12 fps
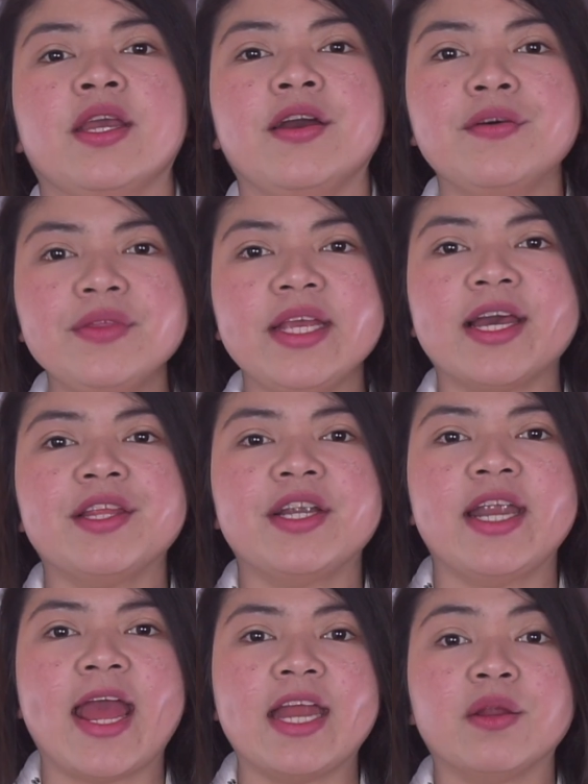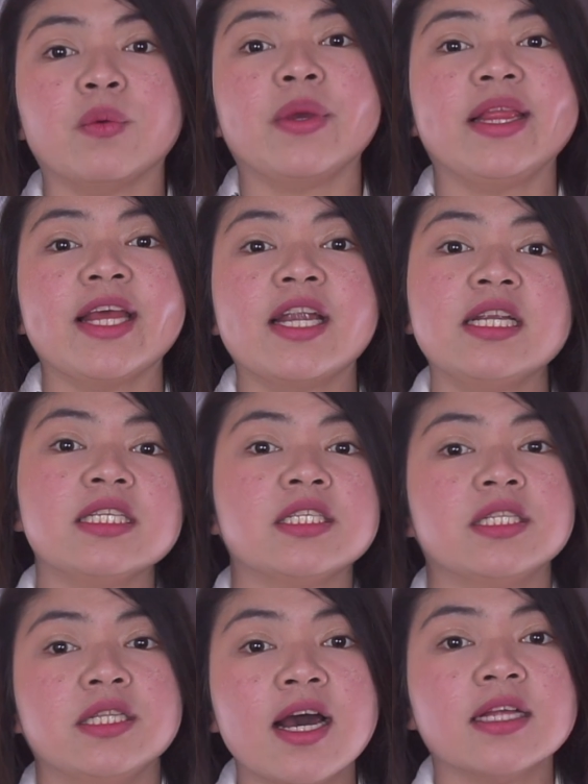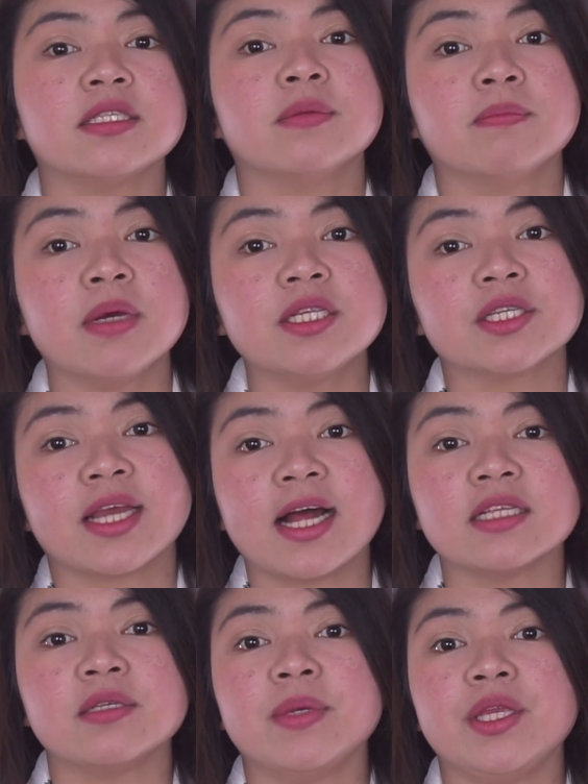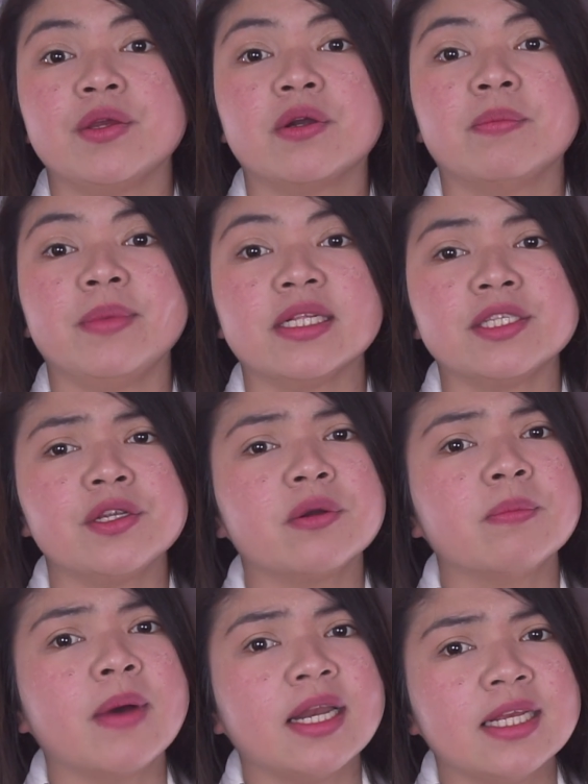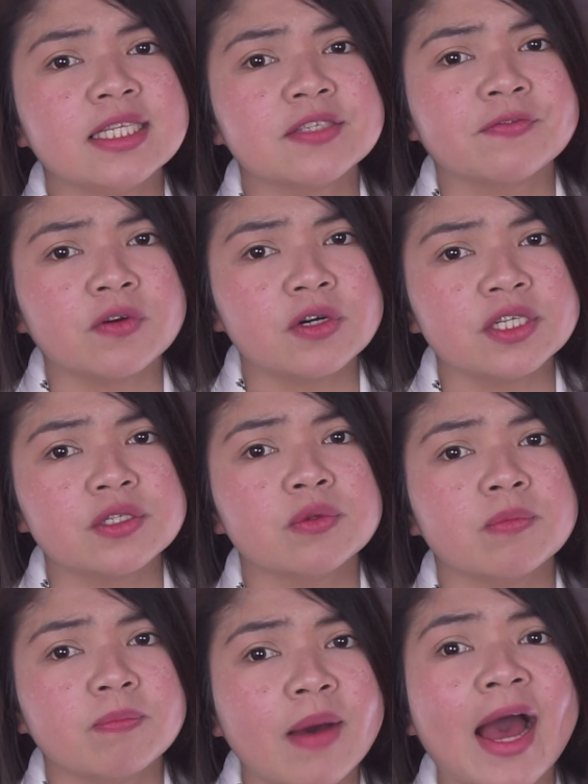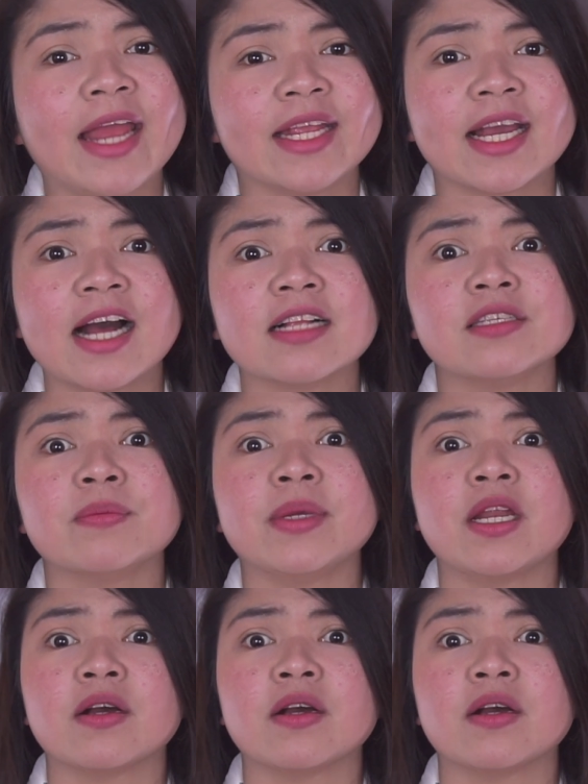On the other hand, when there is not much calcium in your meals, your body is forced to bind calcium and